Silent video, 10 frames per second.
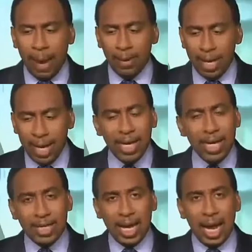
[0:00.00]
about
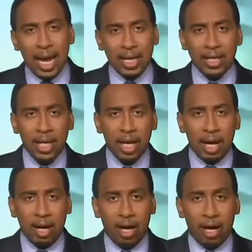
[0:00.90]
any kind
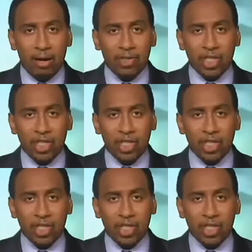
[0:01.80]
uh, uh,